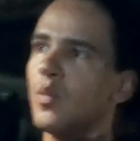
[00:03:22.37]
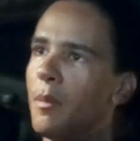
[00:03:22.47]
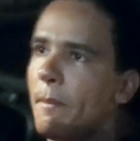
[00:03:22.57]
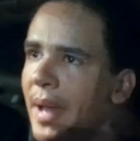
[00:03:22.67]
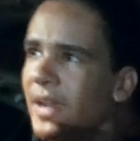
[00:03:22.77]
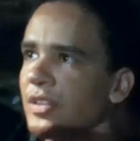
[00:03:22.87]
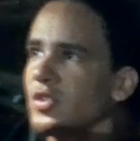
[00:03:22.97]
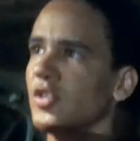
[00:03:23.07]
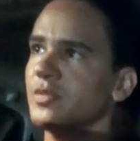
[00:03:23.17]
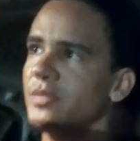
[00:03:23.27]

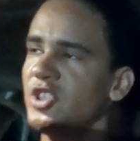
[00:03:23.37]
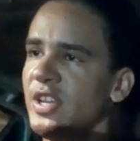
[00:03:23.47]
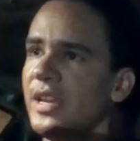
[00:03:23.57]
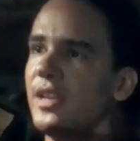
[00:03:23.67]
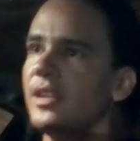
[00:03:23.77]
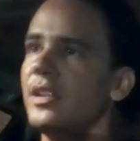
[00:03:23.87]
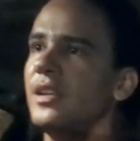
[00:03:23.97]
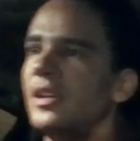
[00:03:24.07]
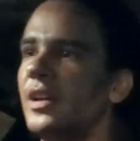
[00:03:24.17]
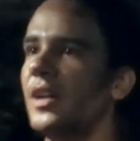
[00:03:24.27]
Macintosh machine
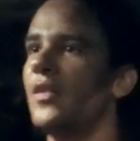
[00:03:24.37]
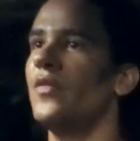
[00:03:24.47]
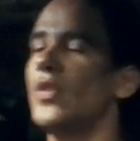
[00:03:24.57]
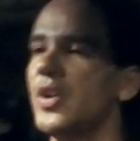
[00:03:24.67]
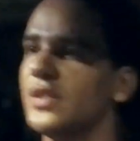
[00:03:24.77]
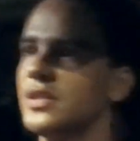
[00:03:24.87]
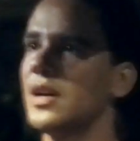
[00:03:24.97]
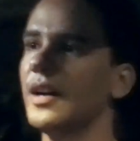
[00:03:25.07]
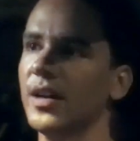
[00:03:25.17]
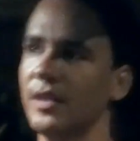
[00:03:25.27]
versus
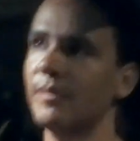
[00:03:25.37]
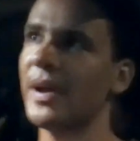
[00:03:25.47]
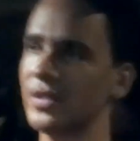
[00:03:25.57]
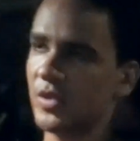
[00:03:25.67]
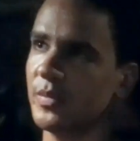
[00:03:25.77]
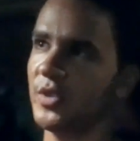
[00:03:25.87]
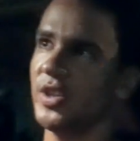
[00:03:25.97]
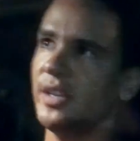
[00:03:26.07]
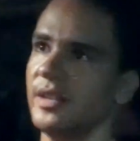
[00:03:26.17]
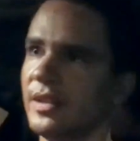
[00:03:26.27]
Macintosh
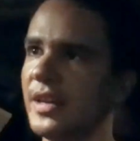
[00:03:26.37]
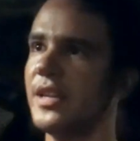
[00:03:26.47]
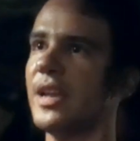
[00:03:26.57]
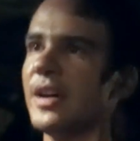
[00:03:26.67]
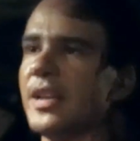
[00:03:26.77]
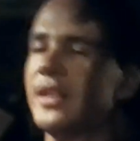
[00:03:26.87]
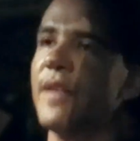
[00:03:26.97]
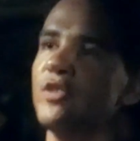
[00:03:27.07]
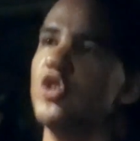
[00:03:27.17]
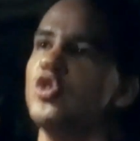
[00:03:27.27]
machine. I didn't have
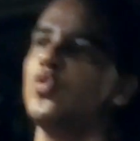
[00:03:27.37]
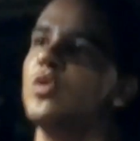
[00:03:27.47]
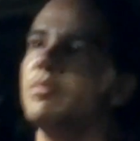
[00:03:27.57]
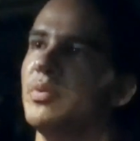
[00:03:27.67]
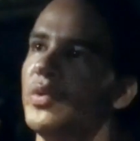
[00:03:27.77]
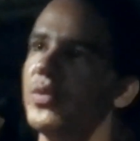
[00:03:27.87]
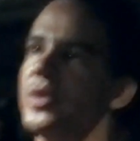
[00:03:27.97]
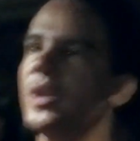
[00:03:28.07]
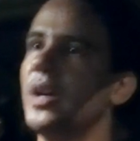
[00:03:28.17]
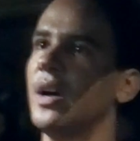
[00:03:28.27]
a dual boot.
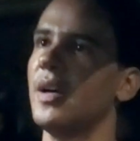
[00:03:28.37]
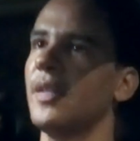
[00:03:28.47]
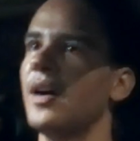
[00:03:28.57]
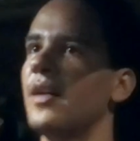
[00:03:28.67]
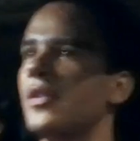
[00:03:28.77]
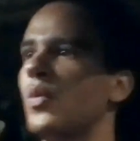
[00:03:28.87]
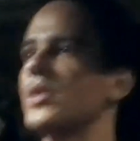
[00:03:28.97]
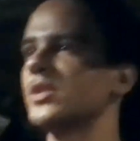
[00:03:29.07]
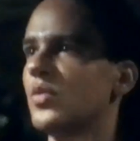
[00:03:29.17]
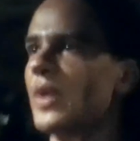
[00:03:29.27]
There
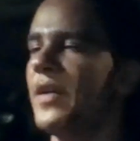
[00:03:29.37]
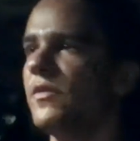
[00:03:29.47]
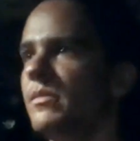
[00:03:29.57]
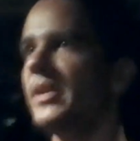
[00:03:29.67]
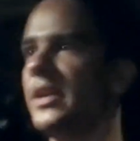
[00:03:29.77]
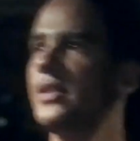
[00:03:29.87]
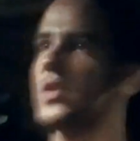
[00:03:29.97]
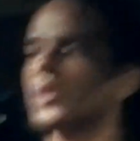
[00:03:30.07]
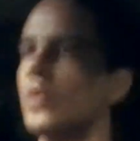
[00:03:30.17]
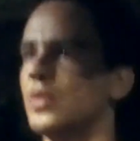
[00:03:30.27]
wasn't a way for me
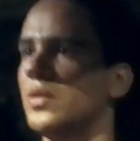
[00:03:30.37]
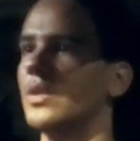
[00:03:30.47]
to,